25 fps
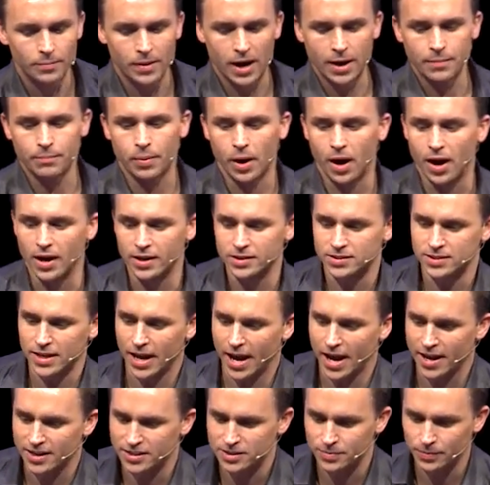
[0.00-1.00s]
my boss
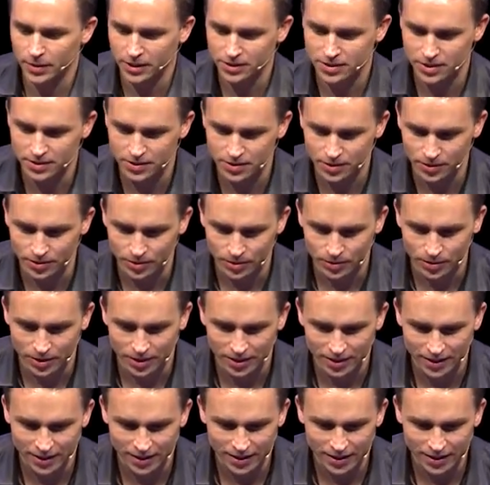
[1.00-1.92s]
asked me to do